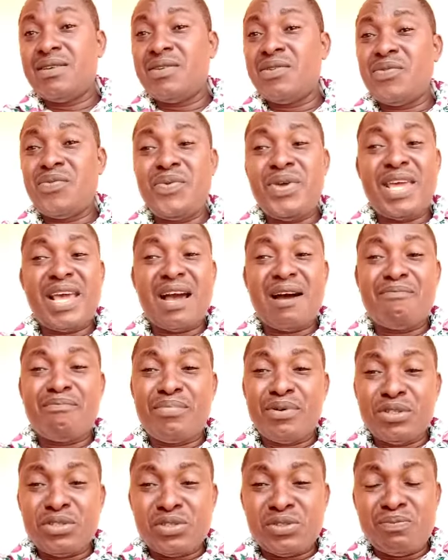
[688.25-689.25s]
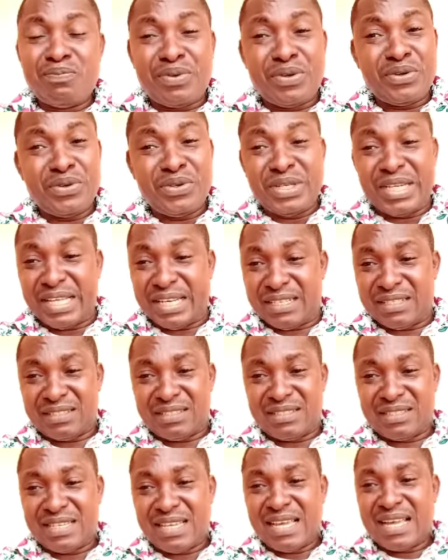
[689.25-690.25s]
we are both building
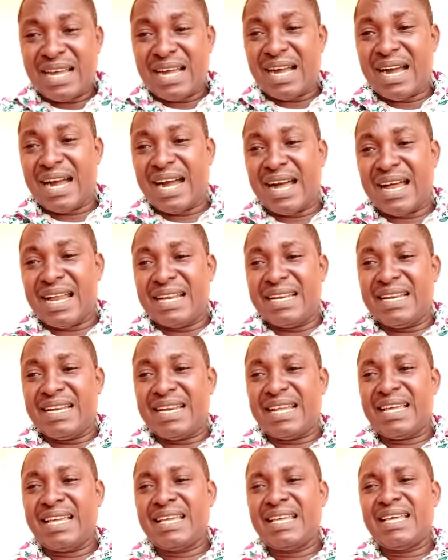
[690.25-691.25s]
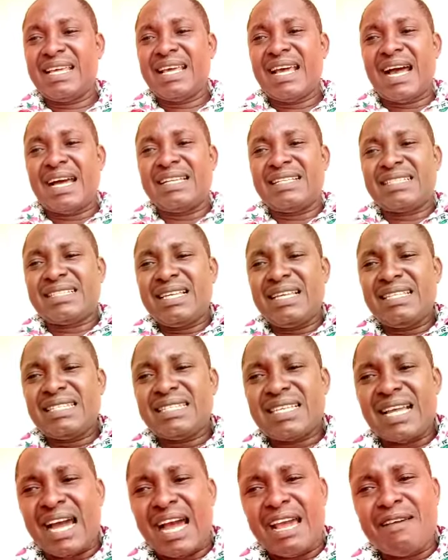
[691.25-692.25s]
and at the same
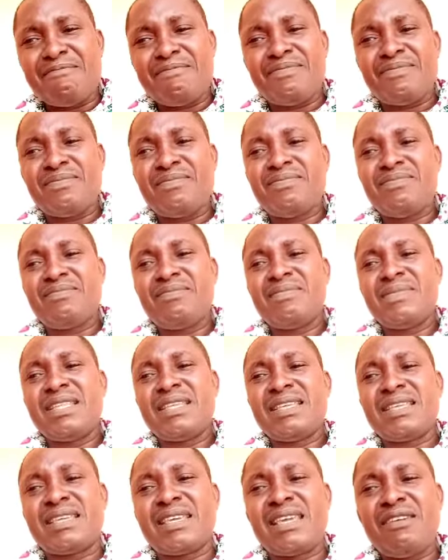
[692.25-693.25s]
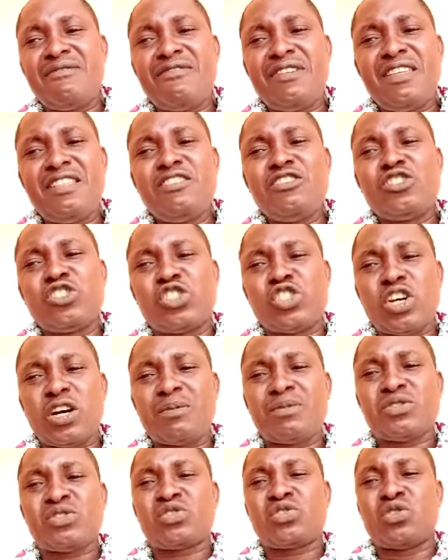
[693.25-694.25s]
time giving
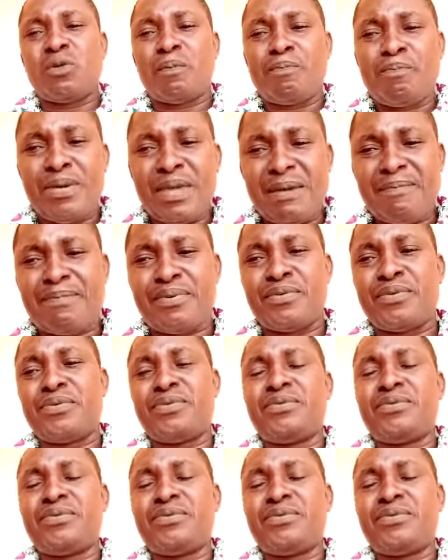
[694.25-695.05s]
jobs to people.